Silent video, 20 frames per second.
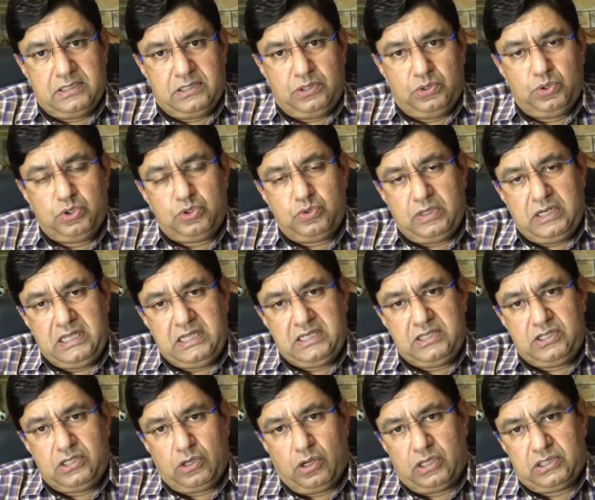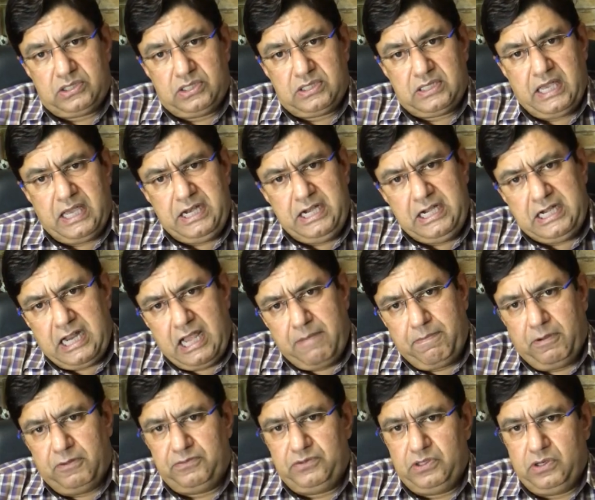Usually in cirrhosis, any
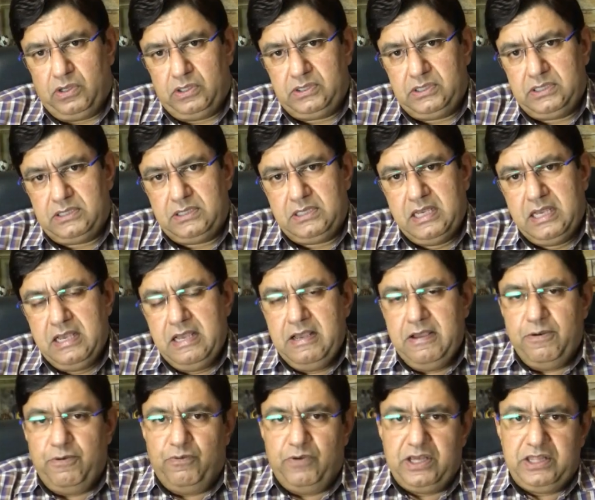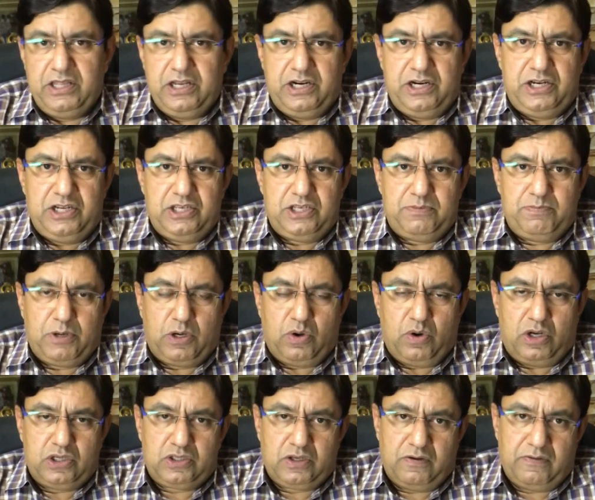type of cirrhosis, whether it is
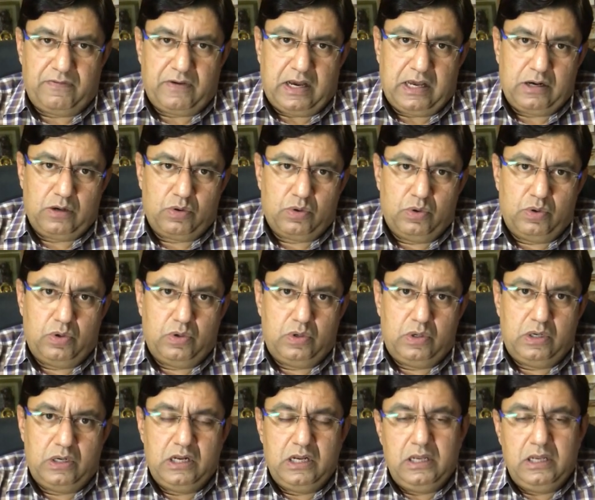because of alcohol,